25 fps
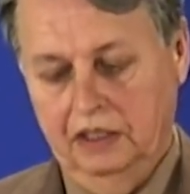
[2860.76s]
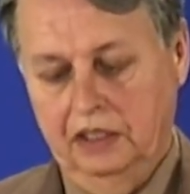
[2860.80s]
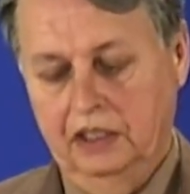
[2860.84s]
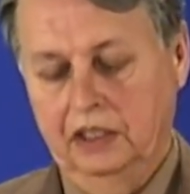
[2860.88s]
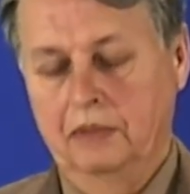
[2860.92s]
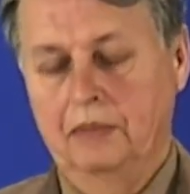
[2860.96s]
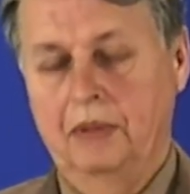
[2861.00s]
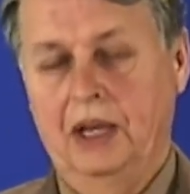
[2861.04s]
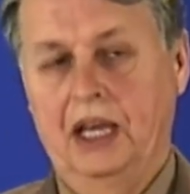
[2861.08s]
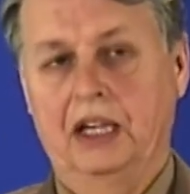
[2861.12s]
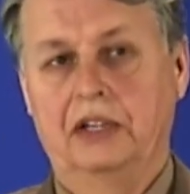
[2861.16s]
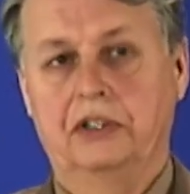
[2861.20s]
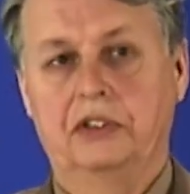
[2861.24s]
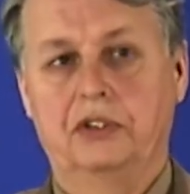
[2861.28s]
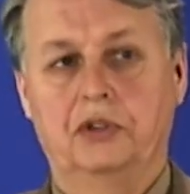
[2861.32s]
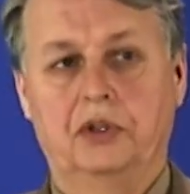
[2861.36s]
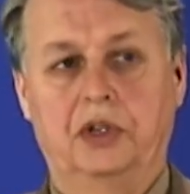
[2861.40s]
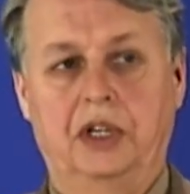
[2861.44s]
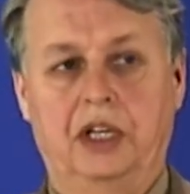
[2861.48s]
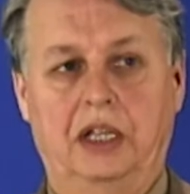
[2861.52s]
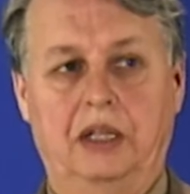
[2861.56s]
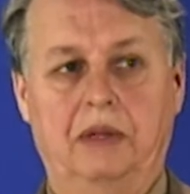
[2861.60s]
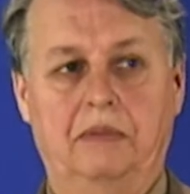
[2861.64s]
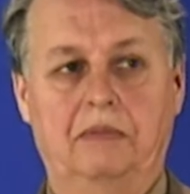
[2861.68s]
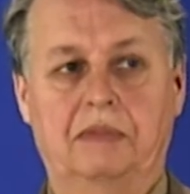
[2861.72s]
The man
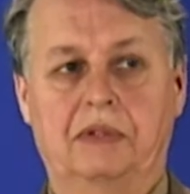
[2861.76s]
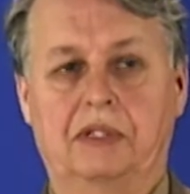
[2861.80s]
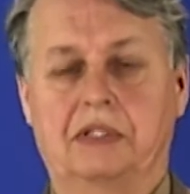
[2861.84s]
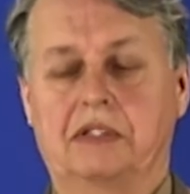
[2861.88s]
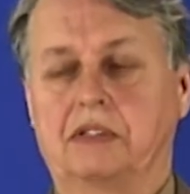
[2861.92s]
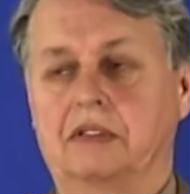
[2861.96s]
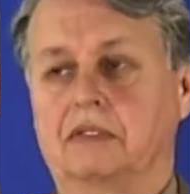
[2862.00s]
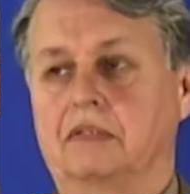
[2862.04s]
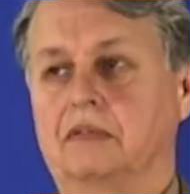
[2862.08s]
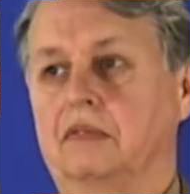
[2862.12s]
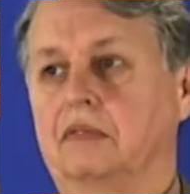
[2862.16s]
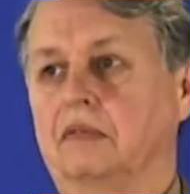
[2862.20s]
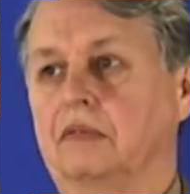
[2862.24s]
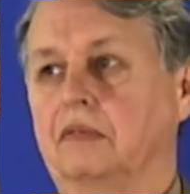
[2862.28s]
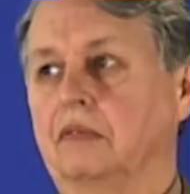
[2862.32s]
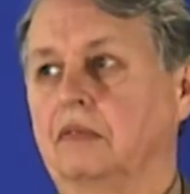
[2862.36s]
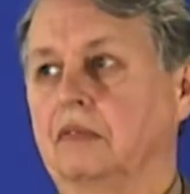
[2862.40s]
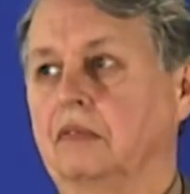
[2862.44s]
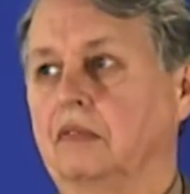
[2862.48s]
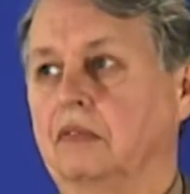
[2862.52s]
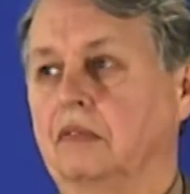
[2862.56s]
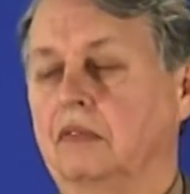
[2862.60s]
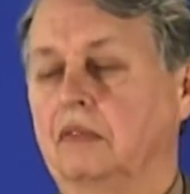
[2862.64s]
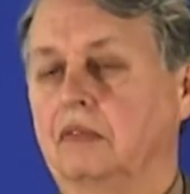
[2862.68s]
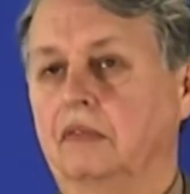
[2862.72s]
dreams
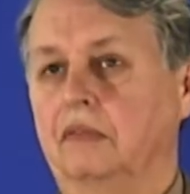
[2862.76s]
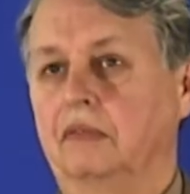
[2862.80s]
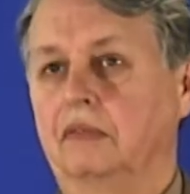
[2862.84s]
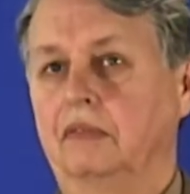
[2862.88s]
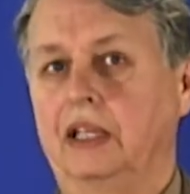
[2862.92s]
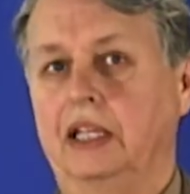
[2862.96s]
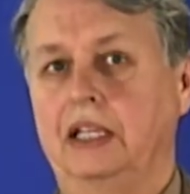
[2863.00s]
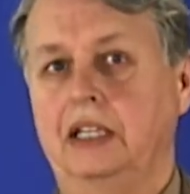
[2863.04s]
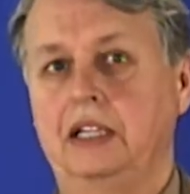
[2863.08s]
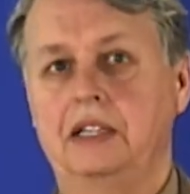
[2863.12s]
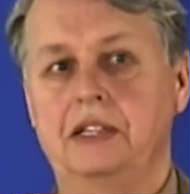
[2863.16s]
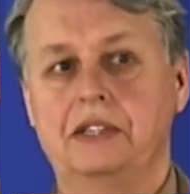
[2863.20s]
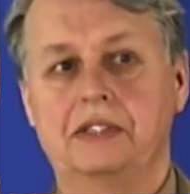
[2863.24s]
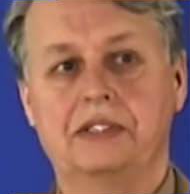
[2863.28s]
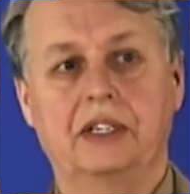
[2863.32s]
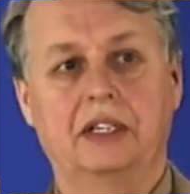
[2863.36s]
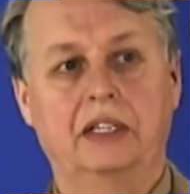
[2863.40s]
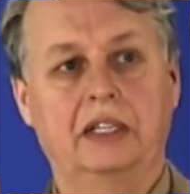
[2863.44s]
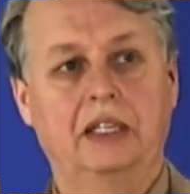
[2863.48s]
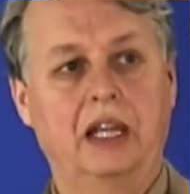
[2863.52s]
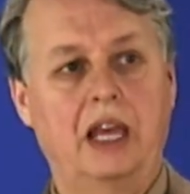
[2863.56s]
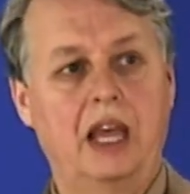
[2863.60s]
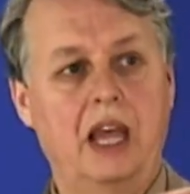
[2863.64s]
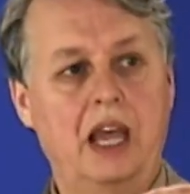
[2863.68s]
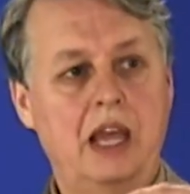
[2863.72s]
that he's
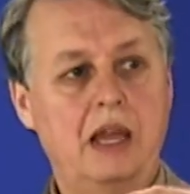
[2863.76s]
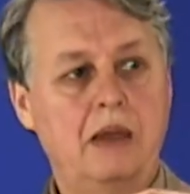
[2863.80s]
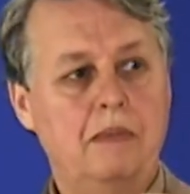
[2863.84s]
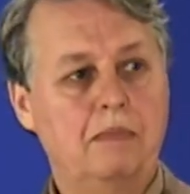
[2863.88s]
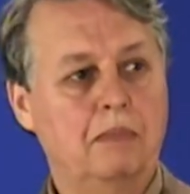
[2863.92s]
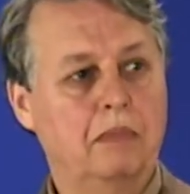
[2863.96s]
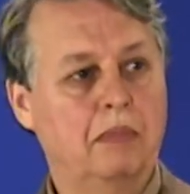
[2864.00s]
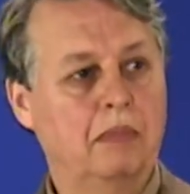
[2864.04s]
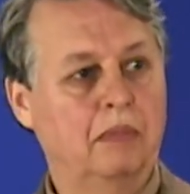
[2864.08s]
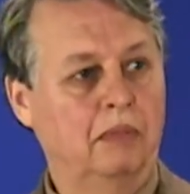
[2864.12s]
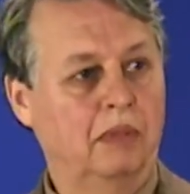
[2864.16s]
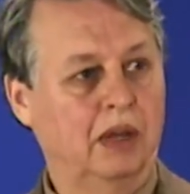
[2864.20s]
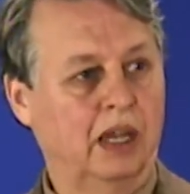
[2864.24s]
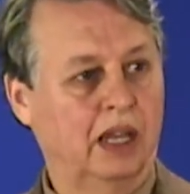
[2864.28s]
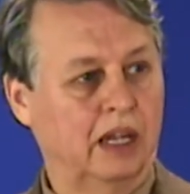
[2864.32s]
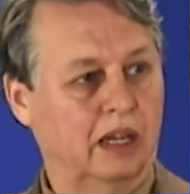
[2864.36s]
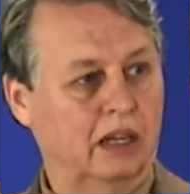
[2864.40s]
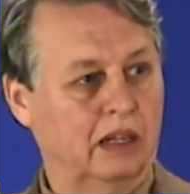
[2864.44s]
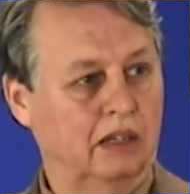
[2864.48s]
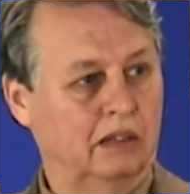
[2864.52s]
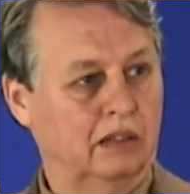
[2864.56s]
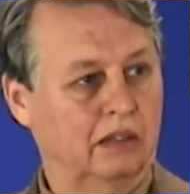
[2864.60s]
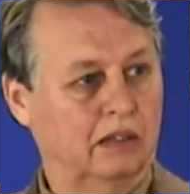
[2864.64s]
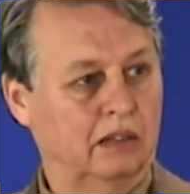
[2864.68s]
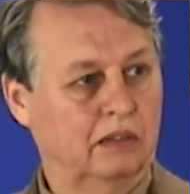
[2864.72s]
an ape
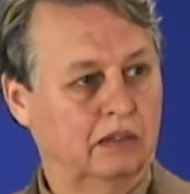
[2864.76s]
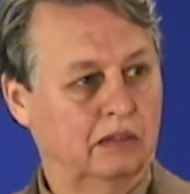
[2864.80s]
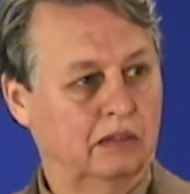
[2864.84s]
man